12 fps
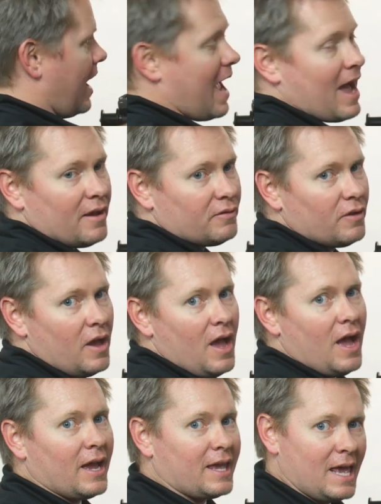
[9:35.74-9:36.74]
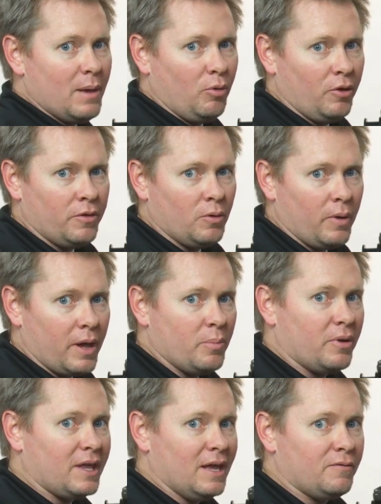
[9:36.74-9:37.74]
have a cable in the way.
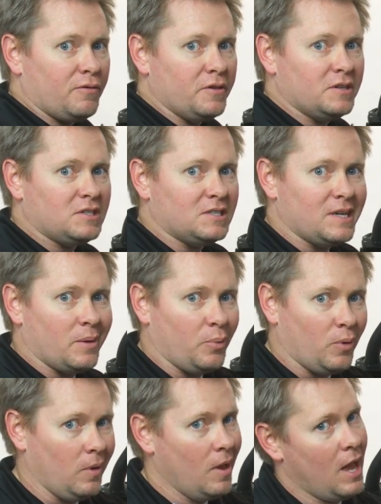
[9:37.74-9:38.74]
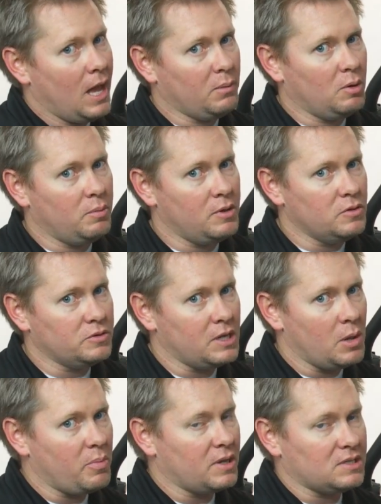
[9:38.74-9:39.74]
But again, for this example, I'm going to be using
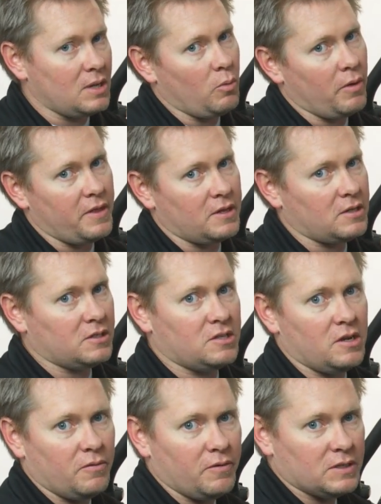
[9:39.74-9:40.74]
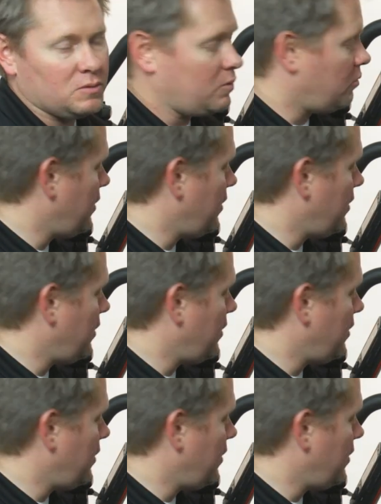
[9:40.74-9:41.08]
it because I want that touch interface with